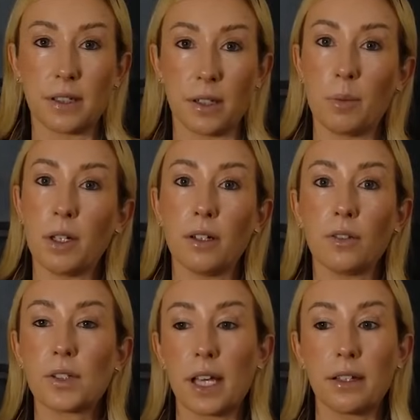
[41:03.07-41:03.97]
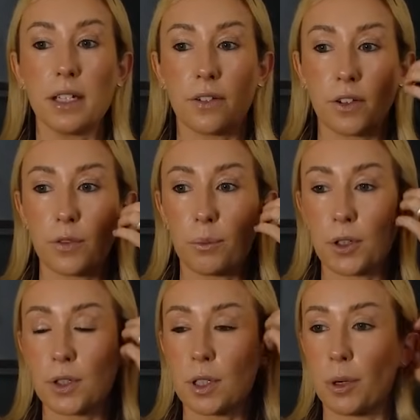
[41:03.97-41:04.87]
going to be slightly different from
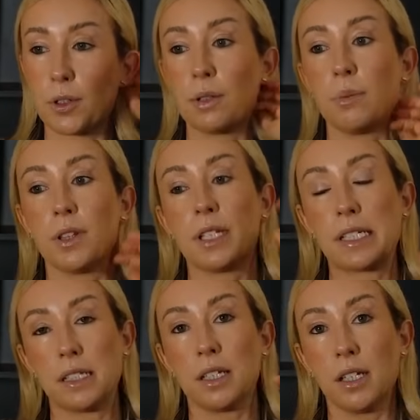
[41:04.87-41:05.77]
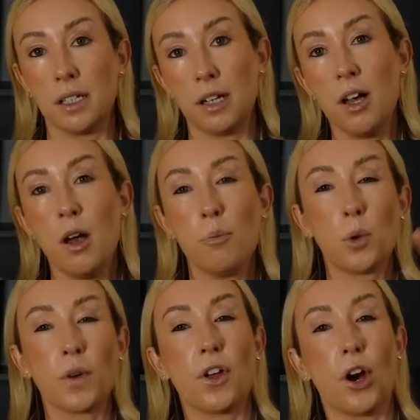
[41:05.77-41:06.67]
person to person, but the
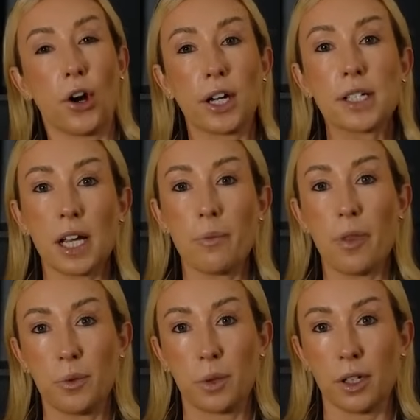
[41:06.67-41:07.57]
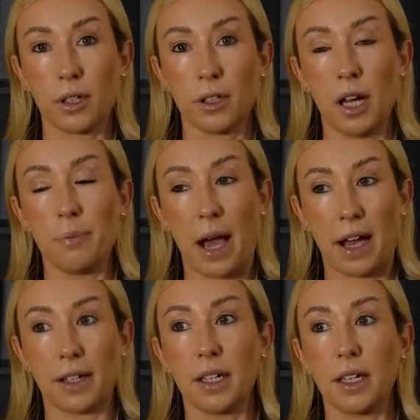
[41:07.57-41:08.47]
more of the archetype that we're
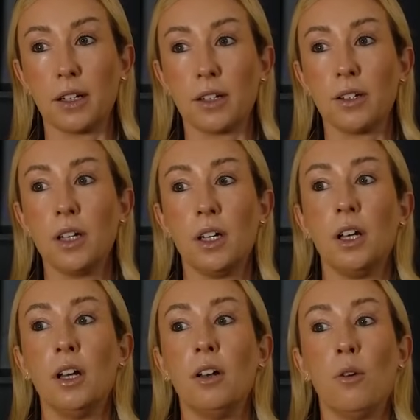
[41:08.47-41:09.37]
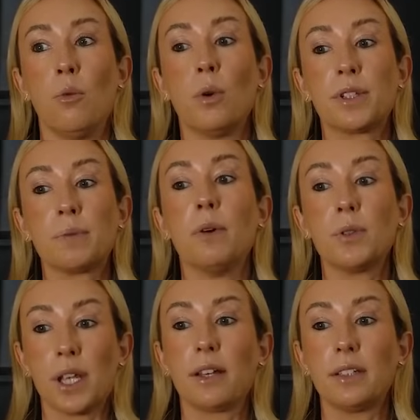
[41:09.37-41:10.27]
unpacking here, what's
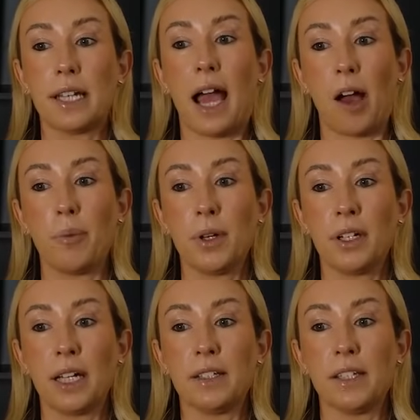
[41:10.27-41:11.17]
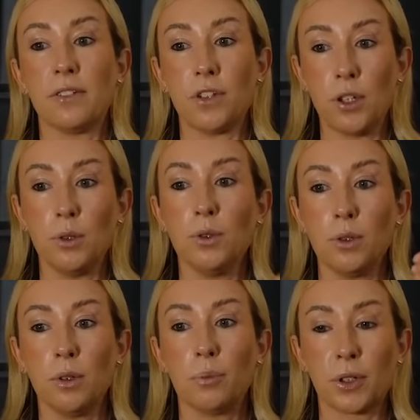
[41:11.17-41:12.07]
most likely to happen is if
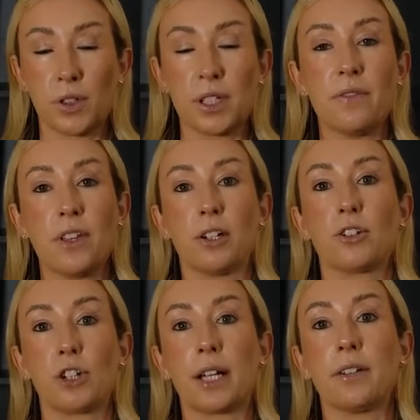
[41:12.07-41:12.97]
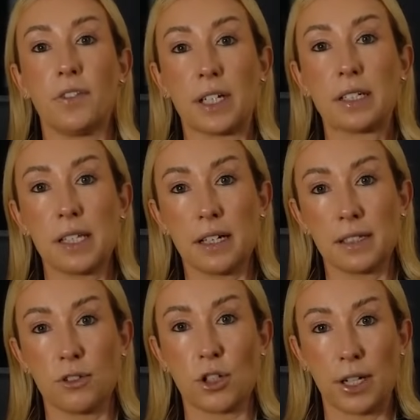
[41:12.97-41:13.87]
you perceive that you're trying to fix
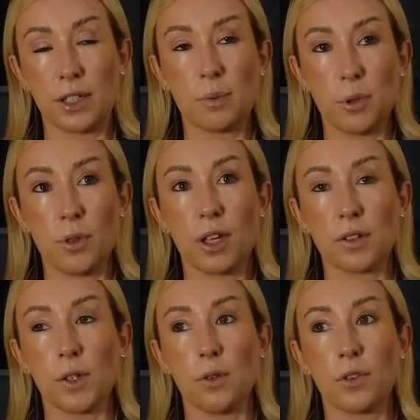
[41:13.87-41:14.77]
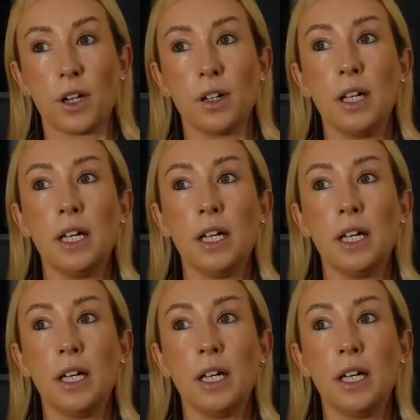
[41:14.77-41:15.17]
things and trying to smooth things over,